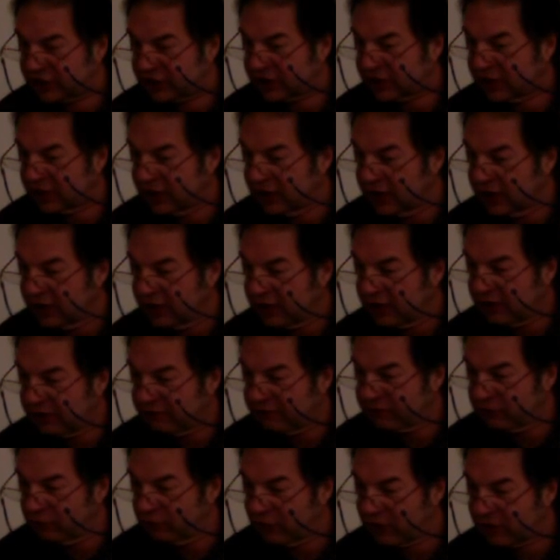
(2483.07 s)
If you want to
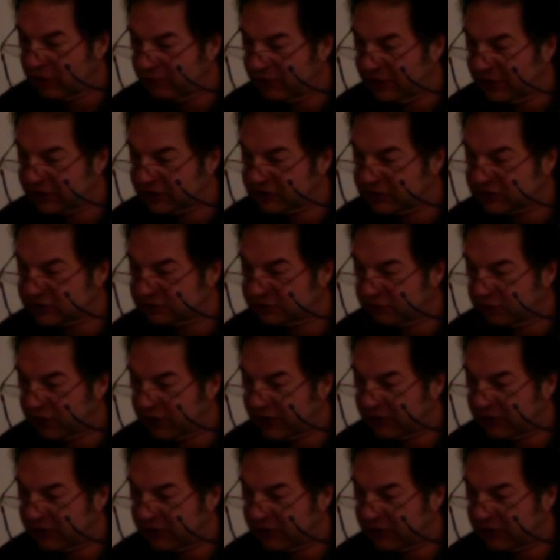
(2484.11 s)
make it spread more,